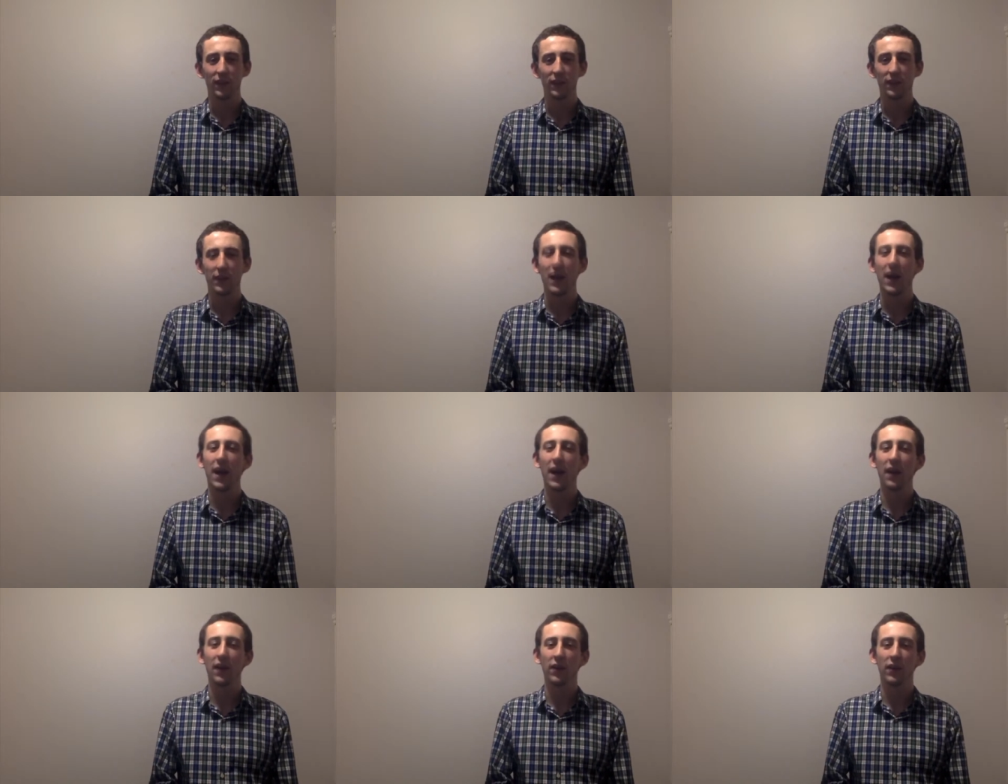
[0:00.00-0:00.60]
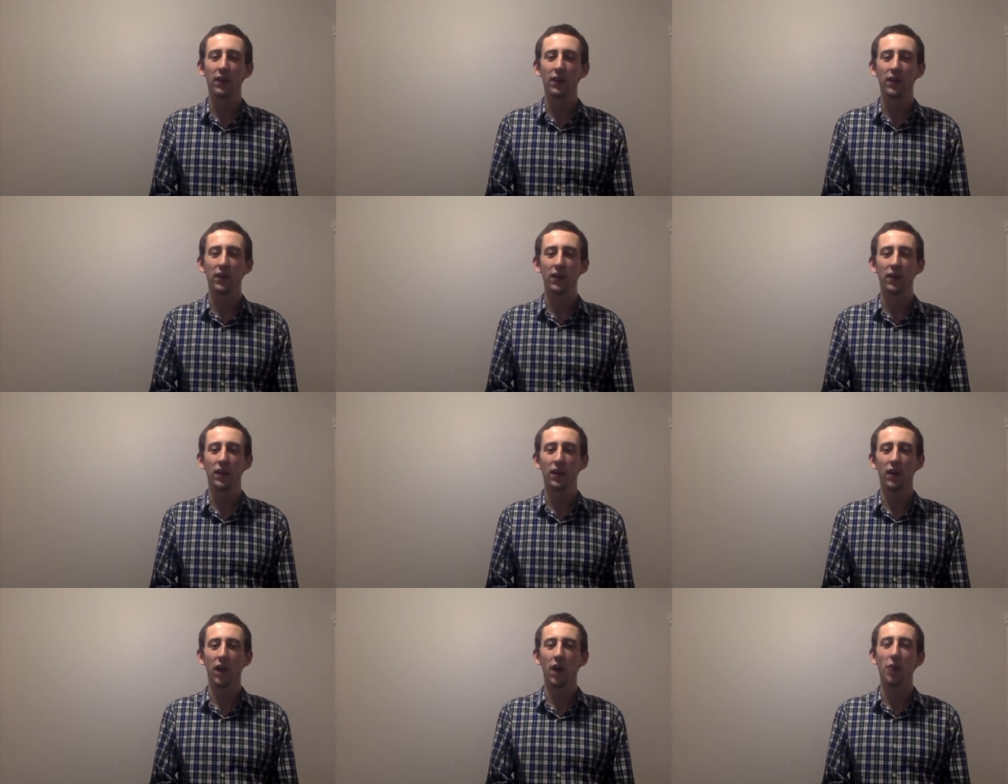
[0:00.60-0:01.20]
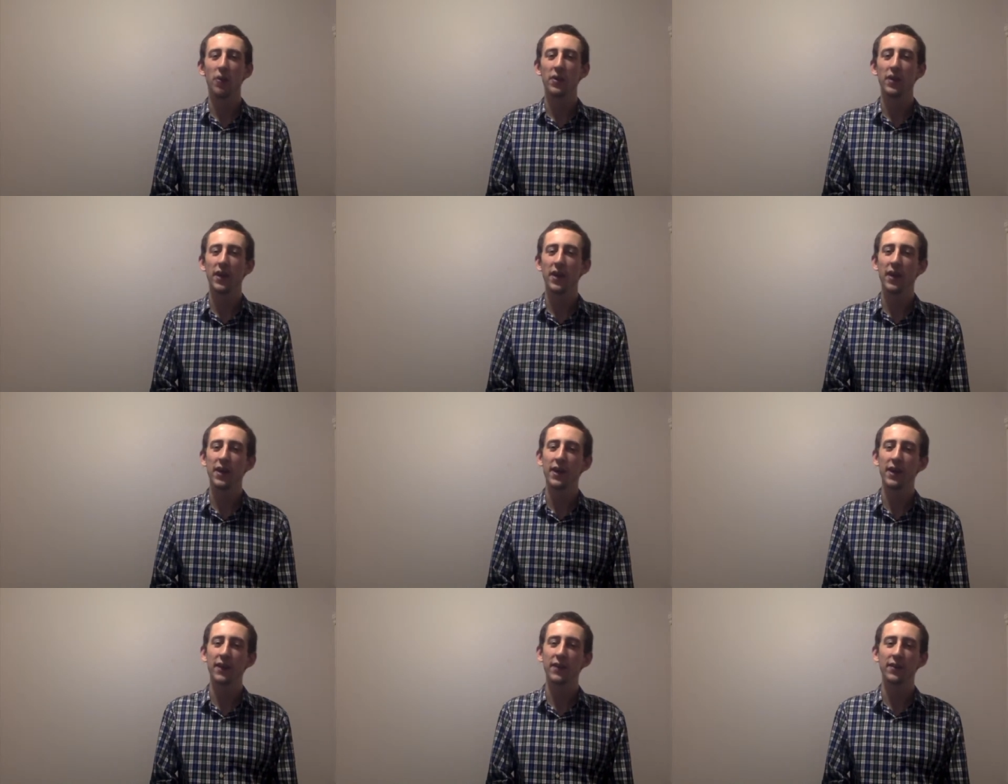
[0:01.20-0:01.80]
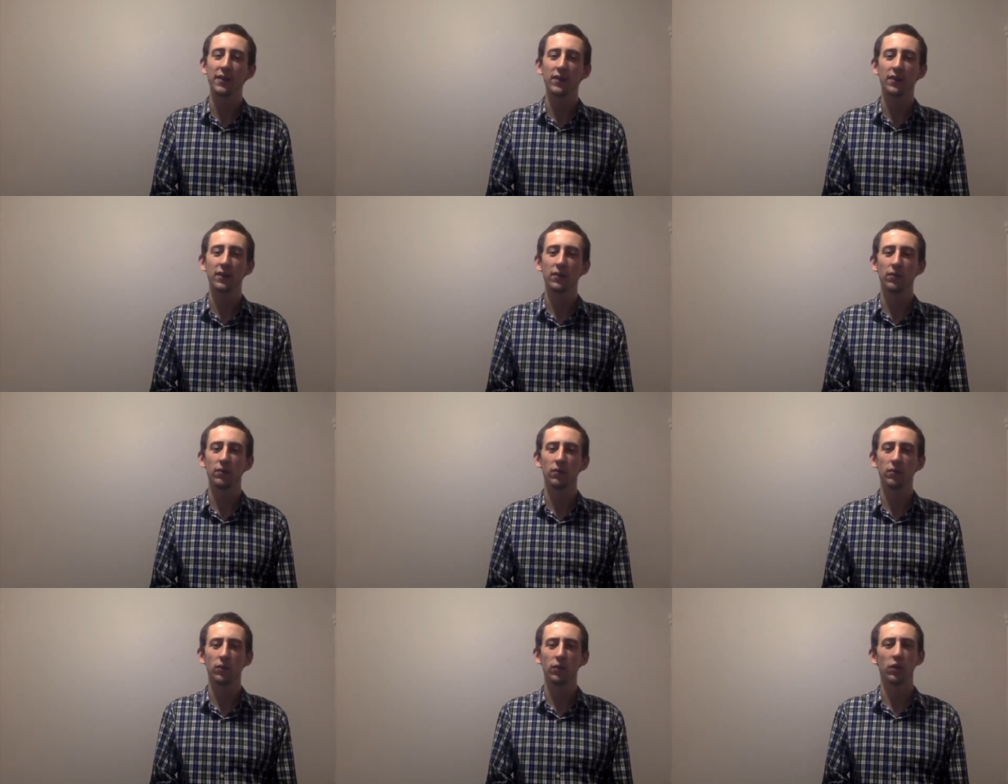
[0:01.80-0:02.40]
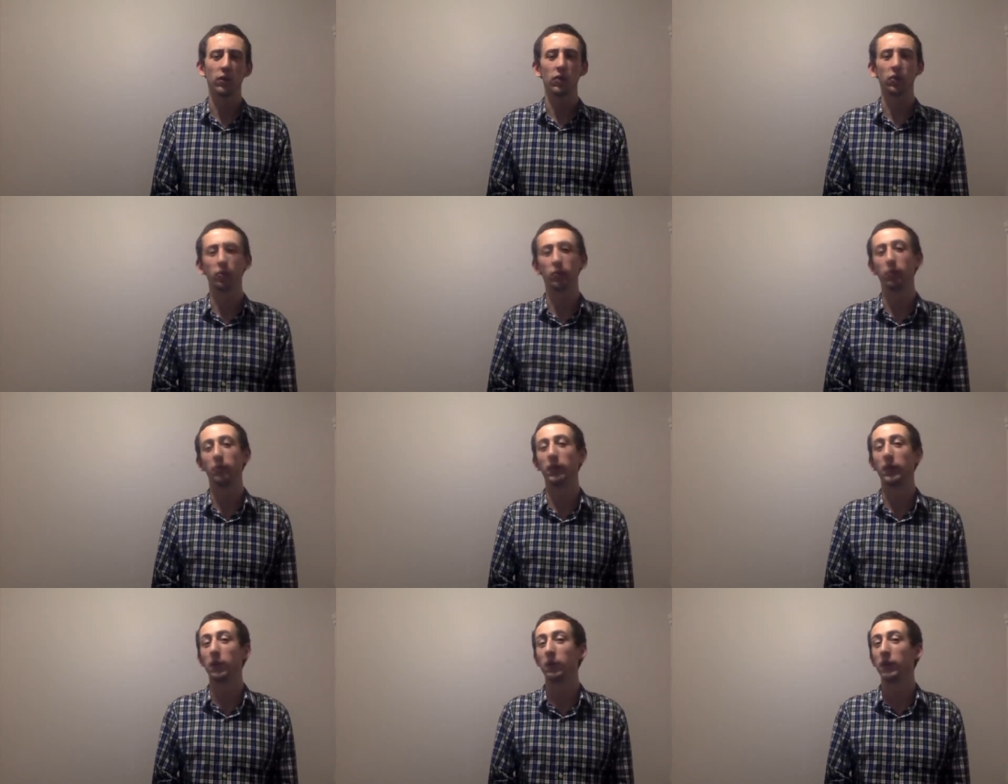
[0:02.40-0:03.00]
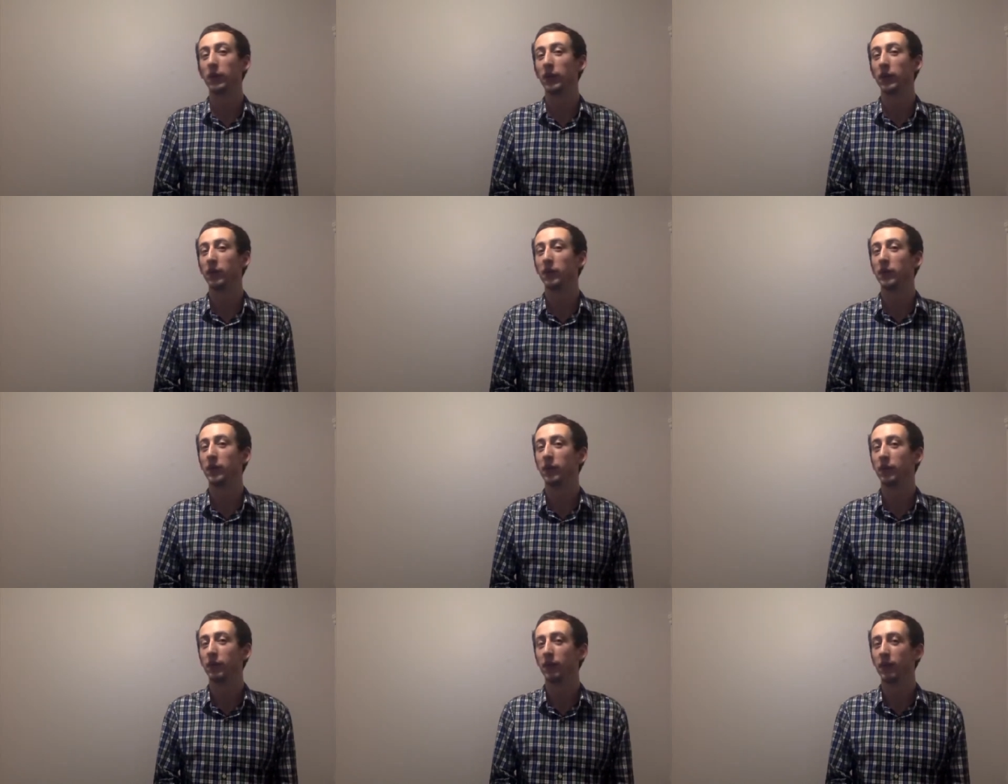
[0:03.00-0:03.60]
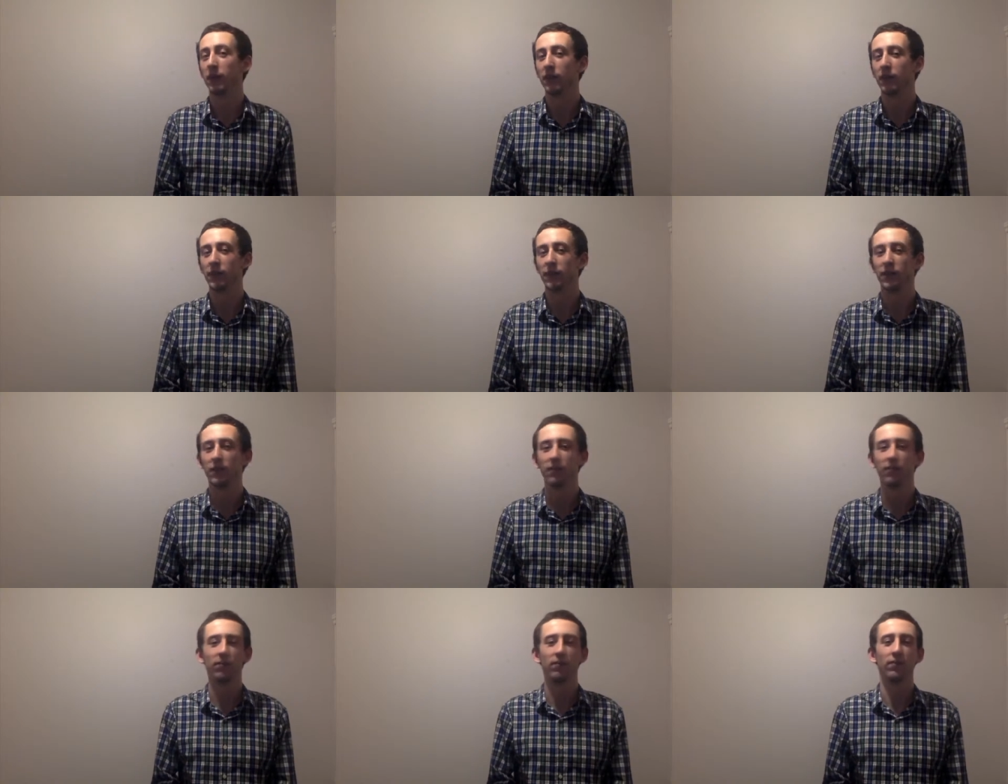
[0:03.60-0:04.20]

Dad, are we there yet? Because he might give me a different answer.